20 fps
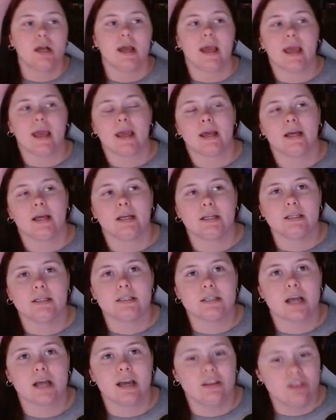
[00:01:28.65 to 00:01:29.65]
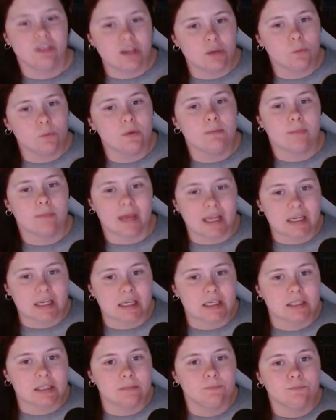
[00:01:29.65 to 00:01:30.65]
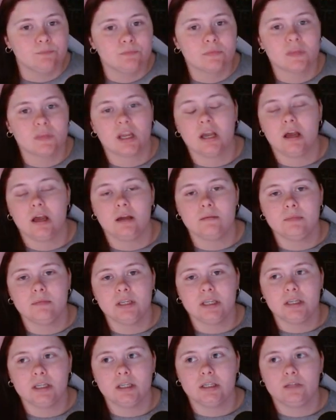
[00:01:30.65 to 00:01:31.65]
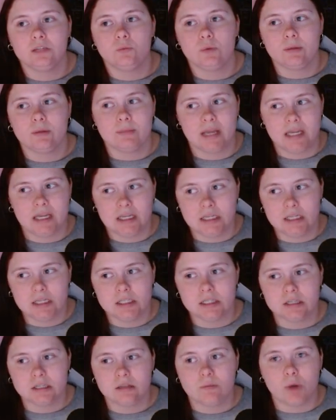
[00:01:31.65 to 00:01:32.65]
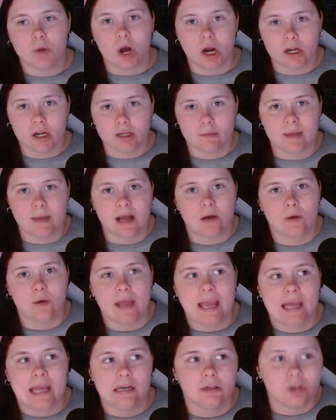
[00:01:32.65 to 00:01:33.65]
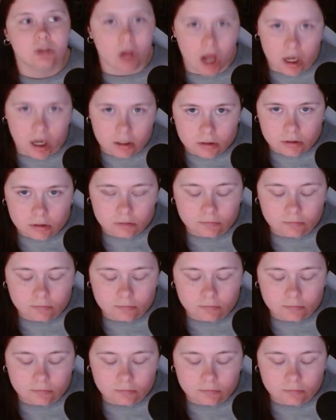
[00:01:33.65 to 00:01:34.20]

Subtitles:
And I think we made it. We made it into the park about 8 o'clock.